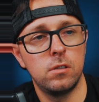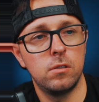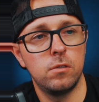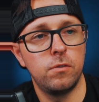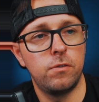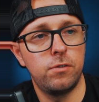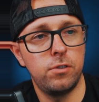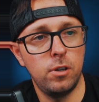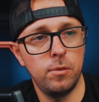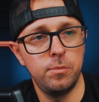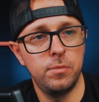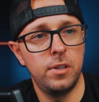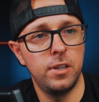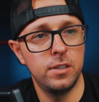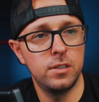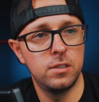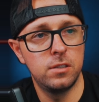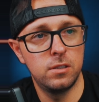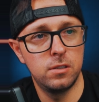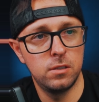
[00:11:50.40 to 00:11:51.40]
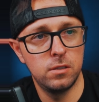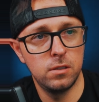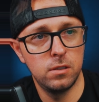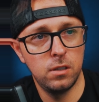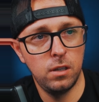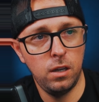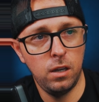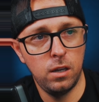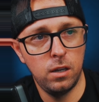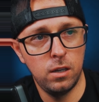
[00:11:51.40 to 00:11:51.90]
from this
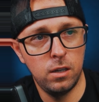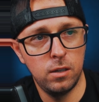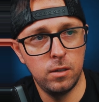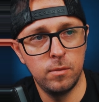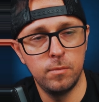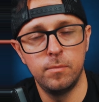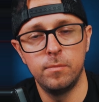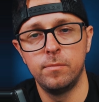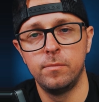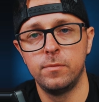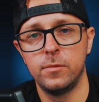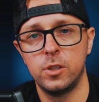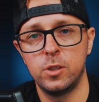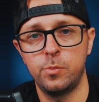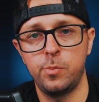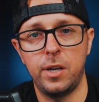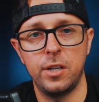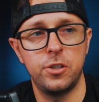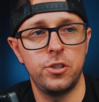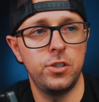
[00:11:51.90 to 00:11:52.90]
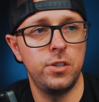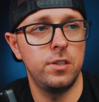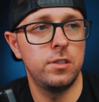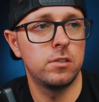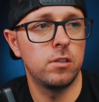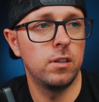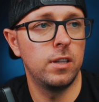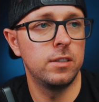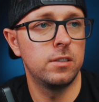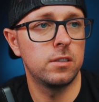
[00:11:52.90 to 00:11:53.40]
spreadsheet, so
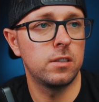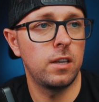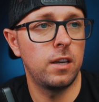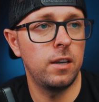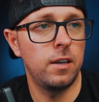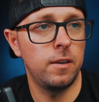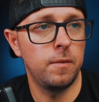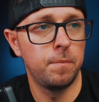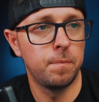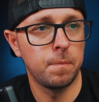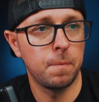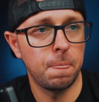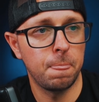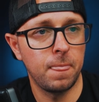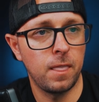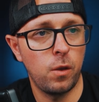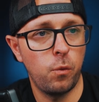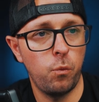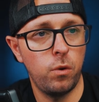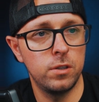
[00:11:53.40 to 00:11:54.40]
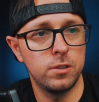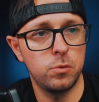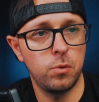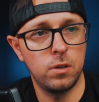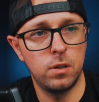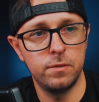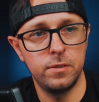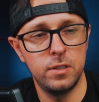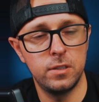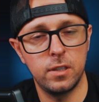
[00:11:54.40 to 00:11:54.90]
let's say once one
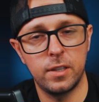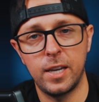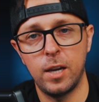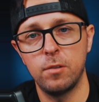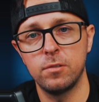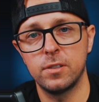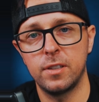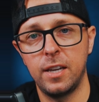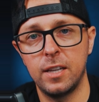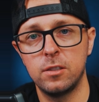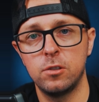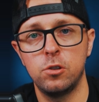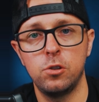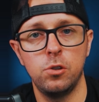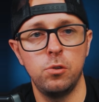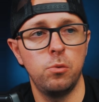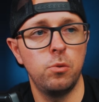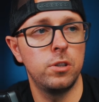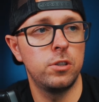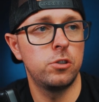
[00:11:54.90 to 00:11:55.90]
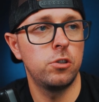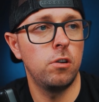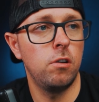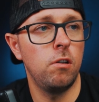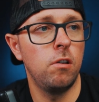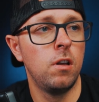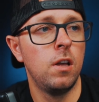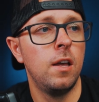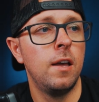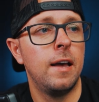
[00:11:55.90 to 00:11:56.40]
of these accounts gets to a
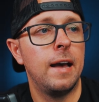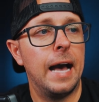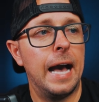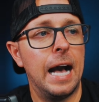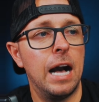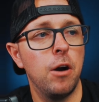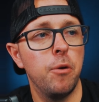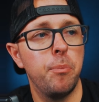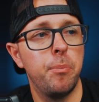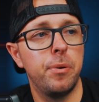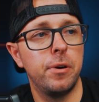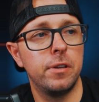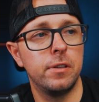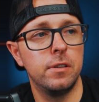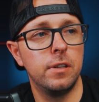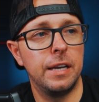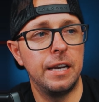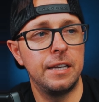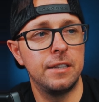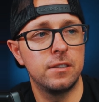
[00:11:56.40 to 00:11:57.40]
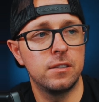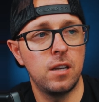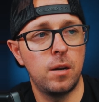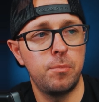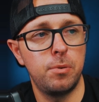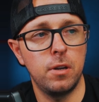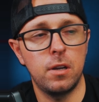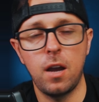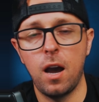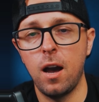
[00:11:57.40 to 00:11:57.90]
withdrawal, I'll put a
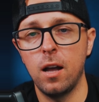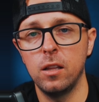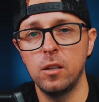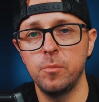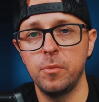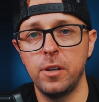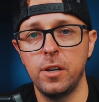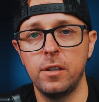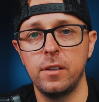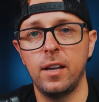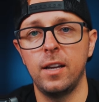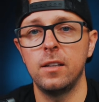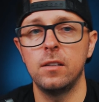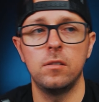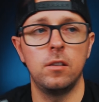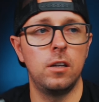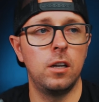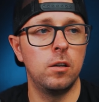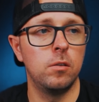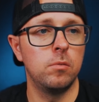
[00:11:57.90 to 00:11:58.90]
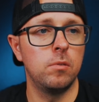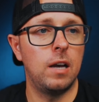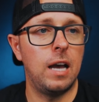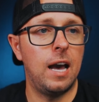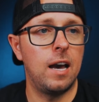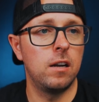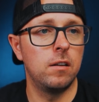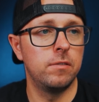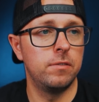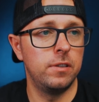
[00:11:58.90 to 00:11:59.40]
separate column here that,
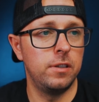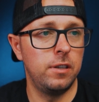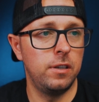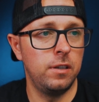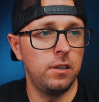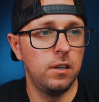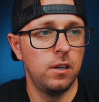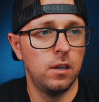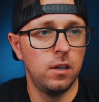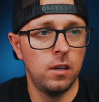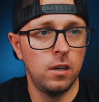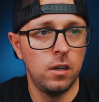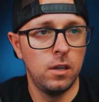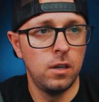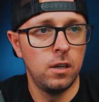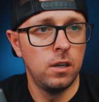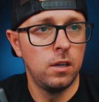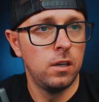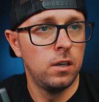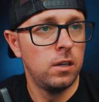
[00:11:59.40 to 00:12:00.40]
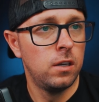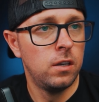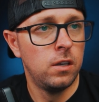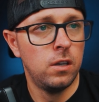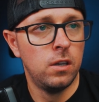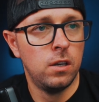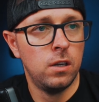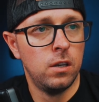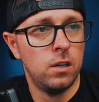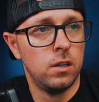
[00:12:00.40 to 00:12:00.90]
out of the
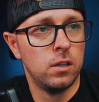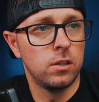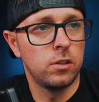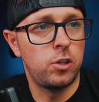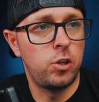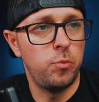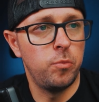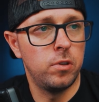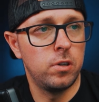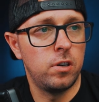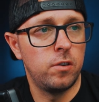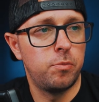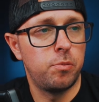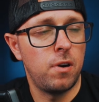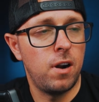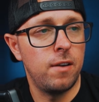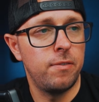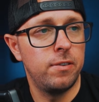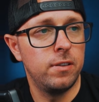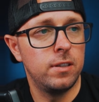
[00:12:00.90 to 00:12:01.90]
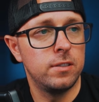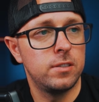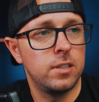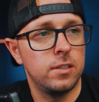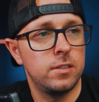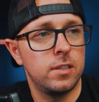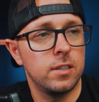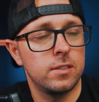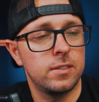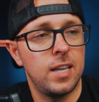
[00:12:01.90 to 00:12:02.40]
cumulative profit, let's say
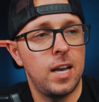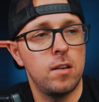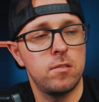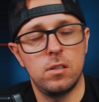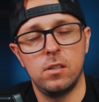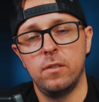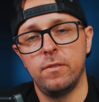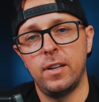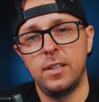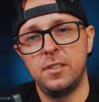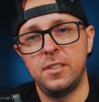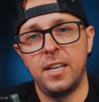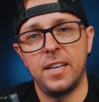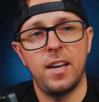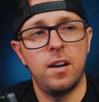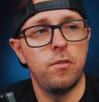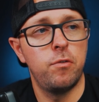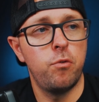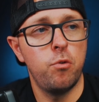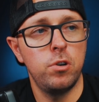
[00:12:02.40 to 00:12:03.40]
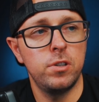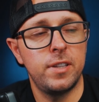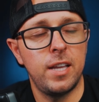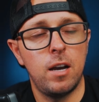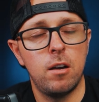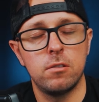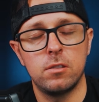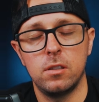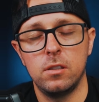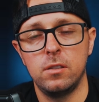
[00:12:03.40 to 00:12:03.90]
6,000. If I take out
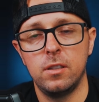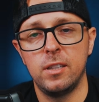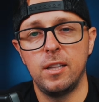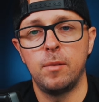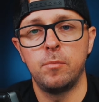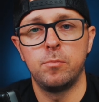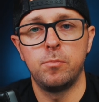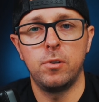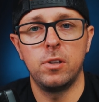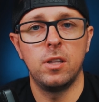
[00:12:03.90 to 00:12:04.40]
4,000, then I'm gonna